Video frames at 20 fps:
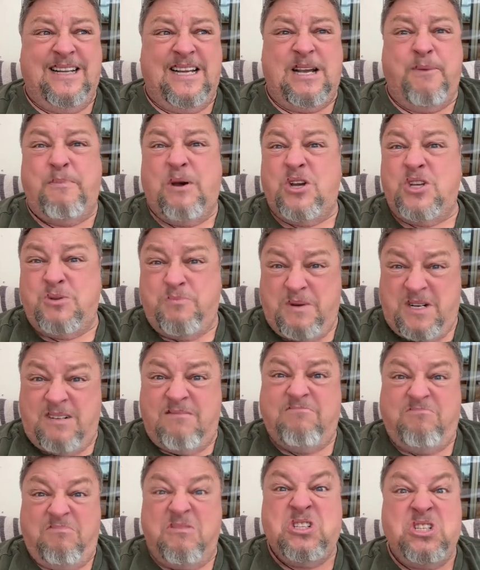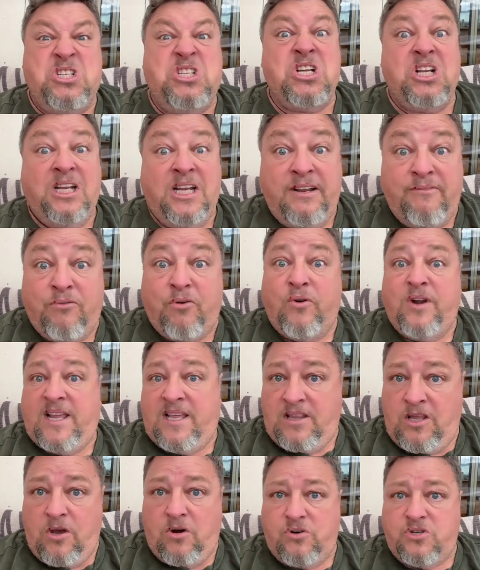postman,
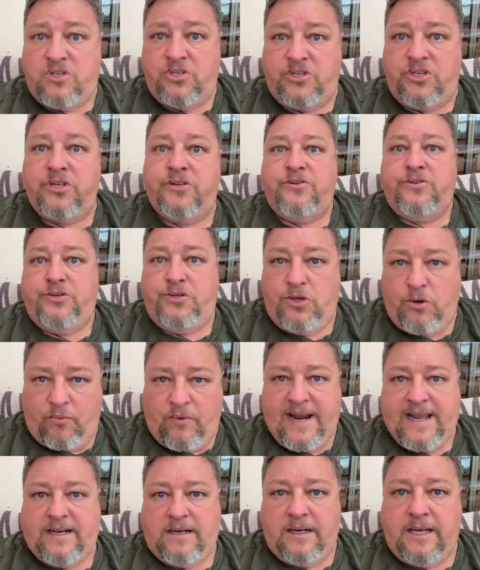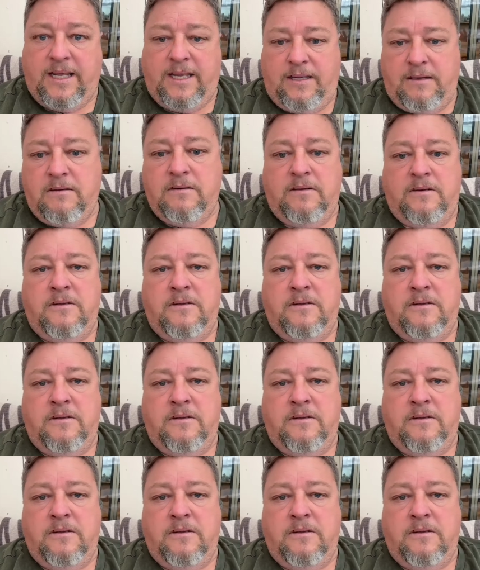delivering the oxygen directly